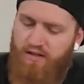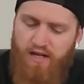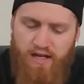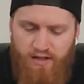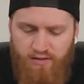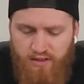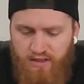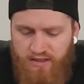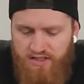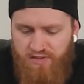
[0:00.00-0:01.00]
Now,
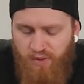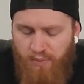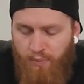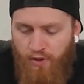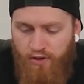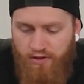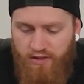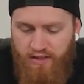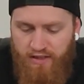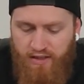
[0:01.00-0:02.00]
this is my pot.
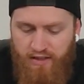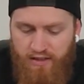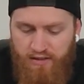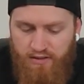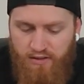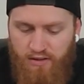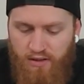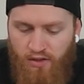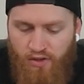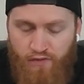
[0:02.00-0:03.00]
In here,
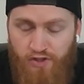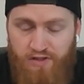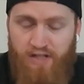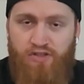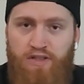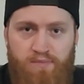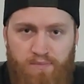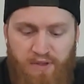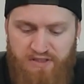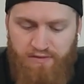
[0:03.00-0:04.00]
all I've got is actually
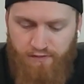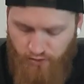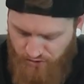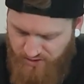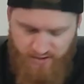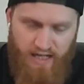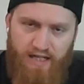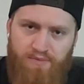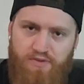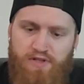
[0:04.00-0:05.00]
bits of food just to
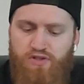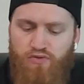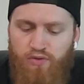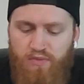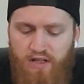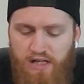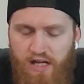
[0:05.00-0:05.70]
take up some extra room.